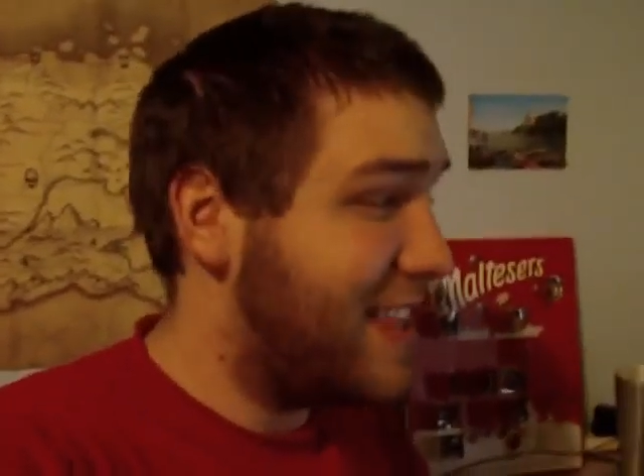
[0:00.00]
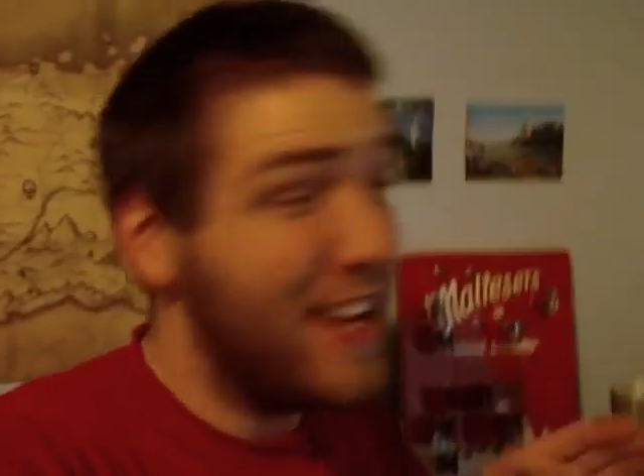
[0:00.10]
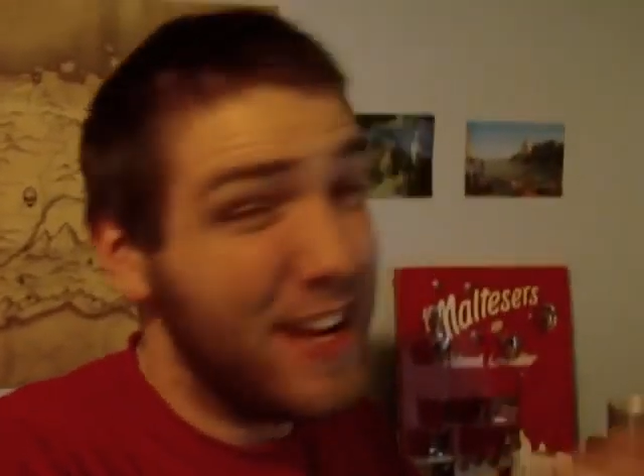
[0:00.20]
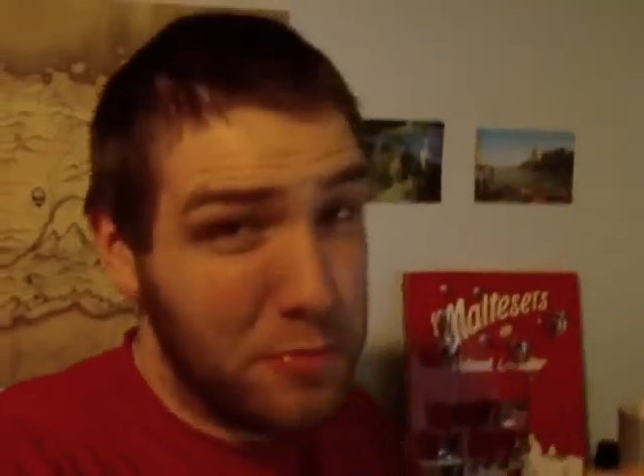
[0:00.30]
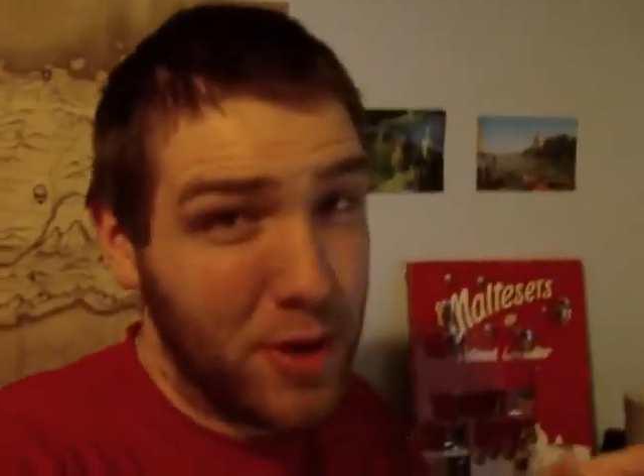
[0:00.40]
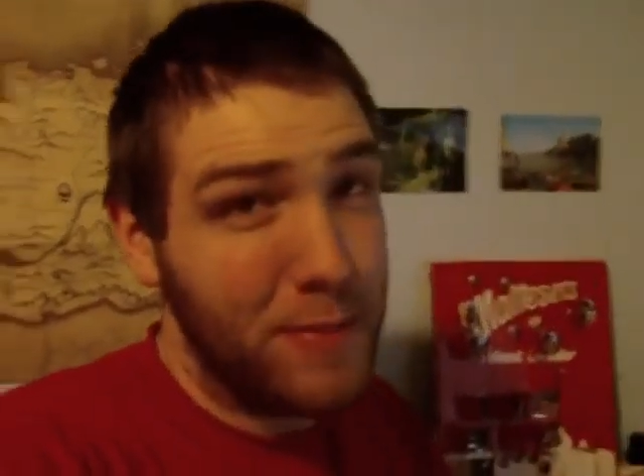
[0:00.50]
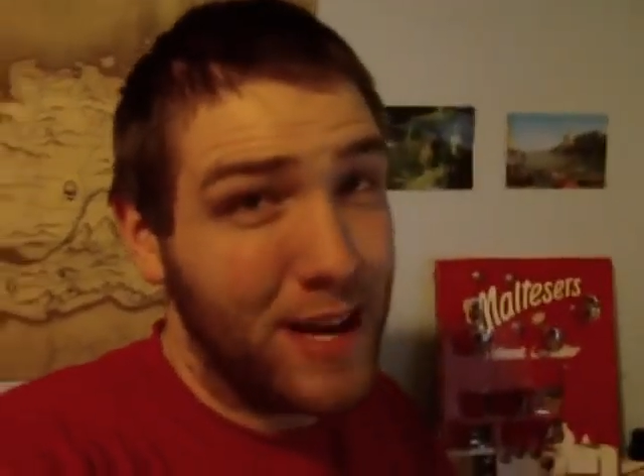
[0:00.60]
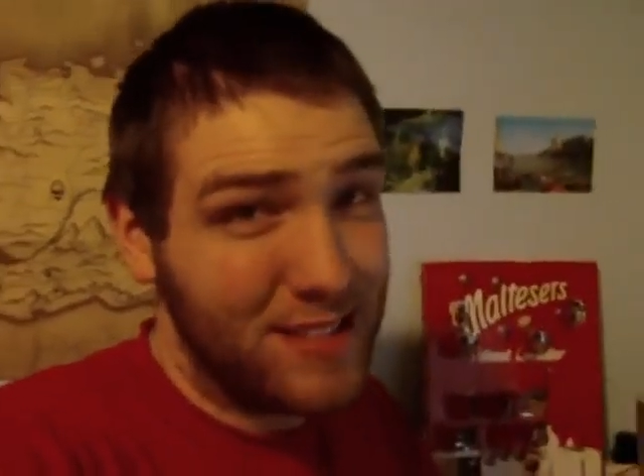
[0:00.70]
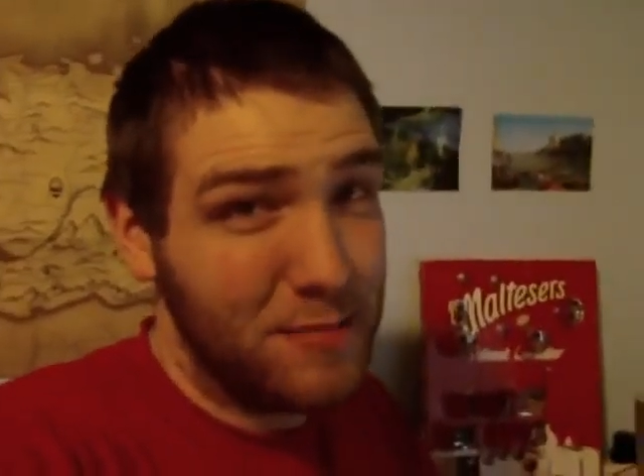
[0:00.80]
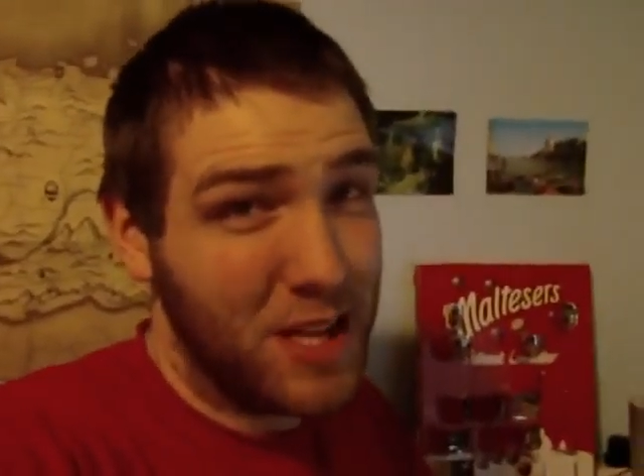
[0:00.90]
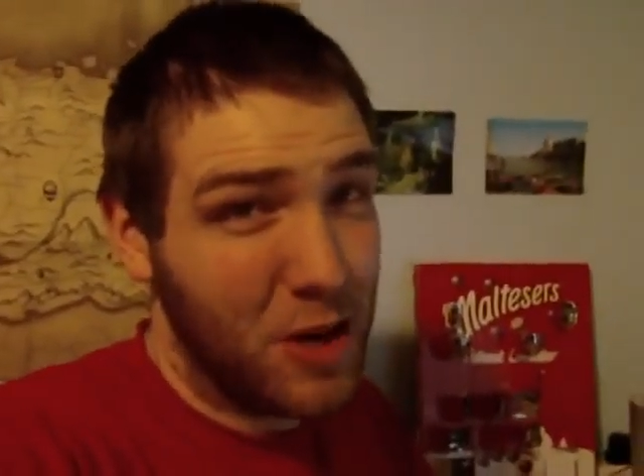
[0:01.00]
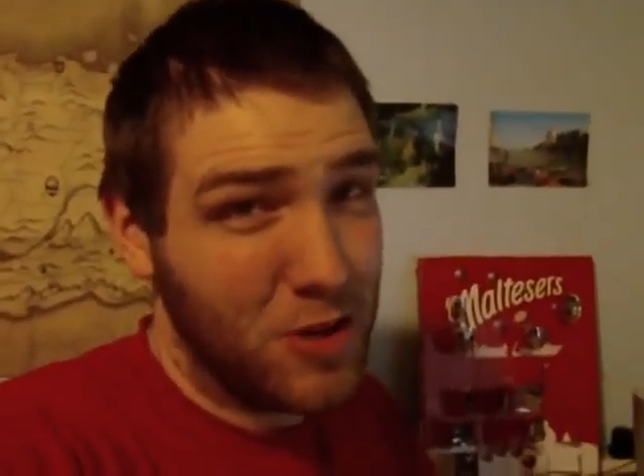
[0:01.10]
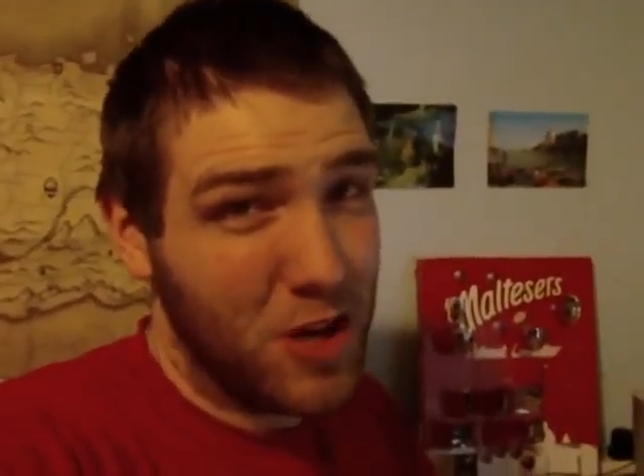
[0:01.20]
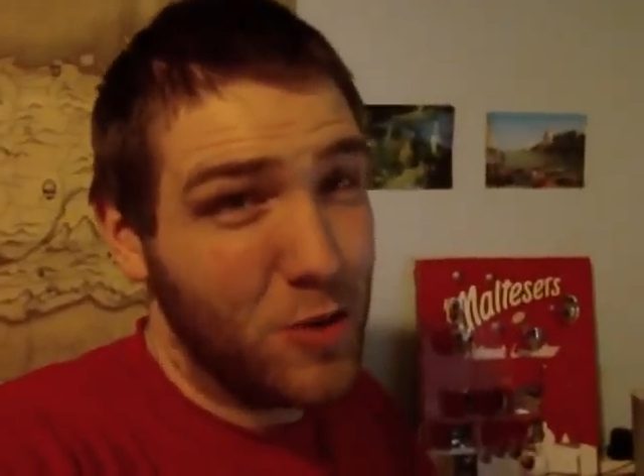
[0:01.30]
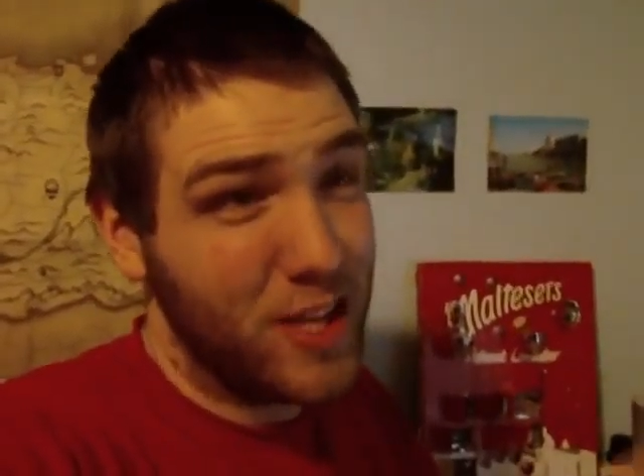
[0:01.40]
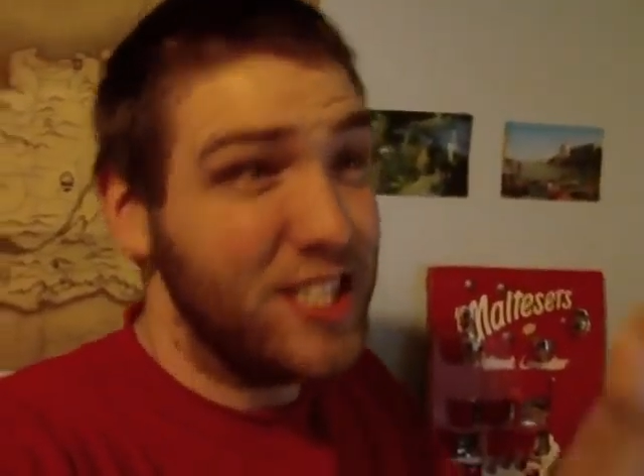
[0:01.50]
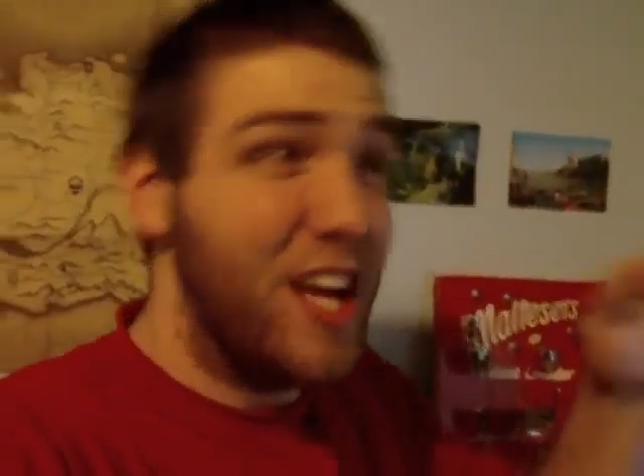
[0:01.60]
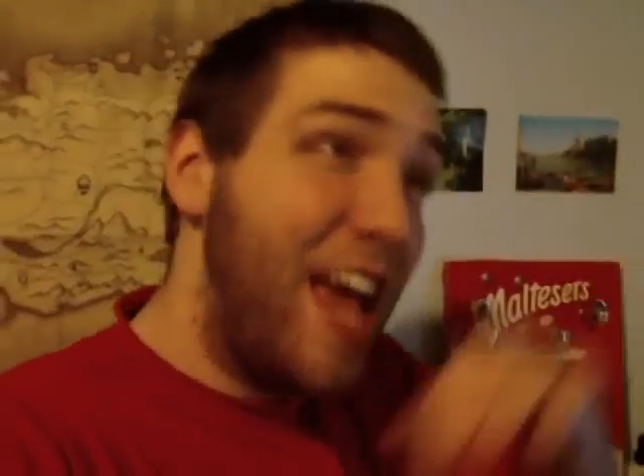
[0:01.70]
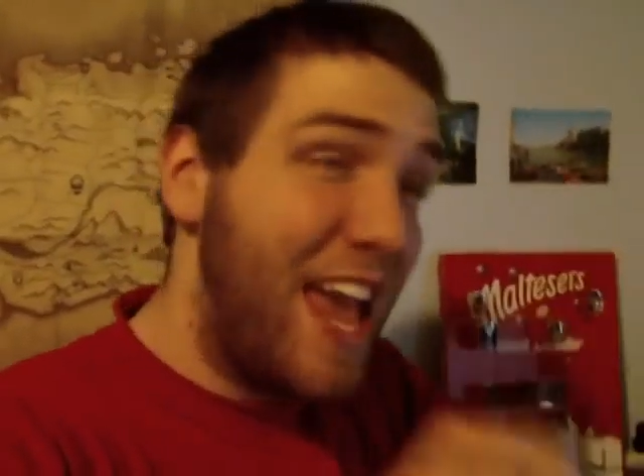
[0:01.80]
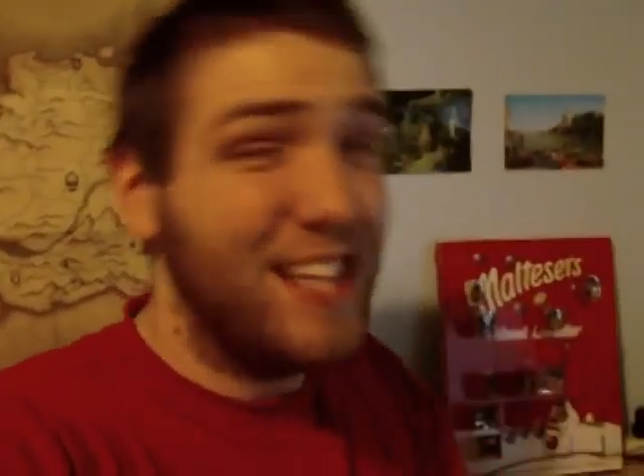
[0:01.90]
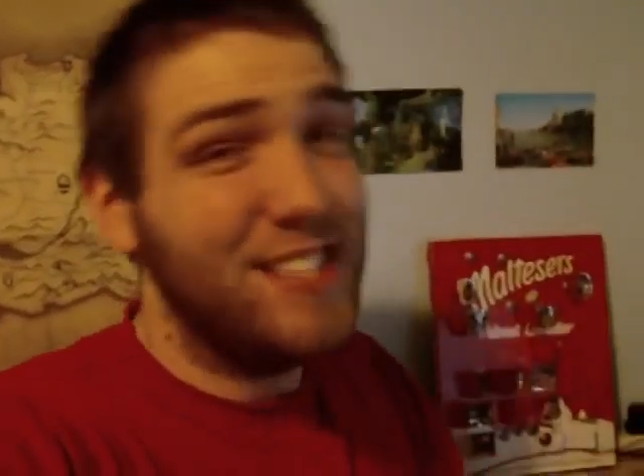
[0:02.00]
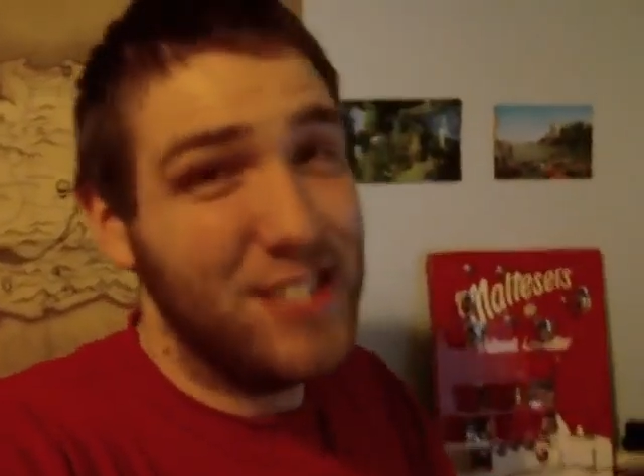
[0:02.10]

they need to bring back some of the golden oldies into the